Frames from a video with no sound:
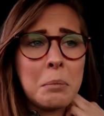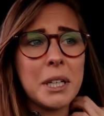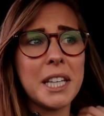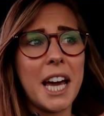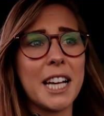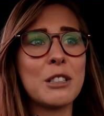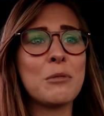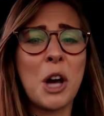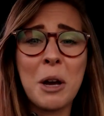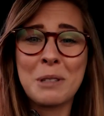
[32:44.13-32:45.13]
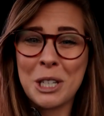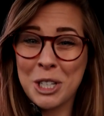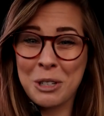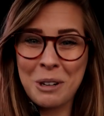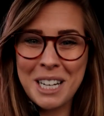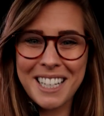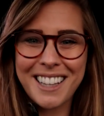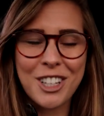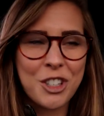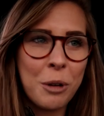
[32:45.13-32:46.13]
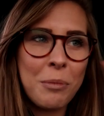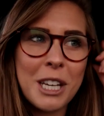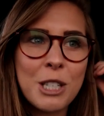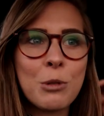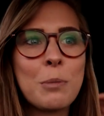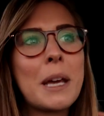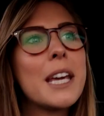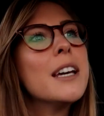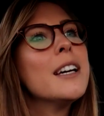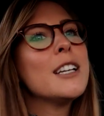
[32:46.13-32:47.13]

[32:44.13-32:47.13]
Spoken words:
But yeah, sometimes I just wish in this job things would be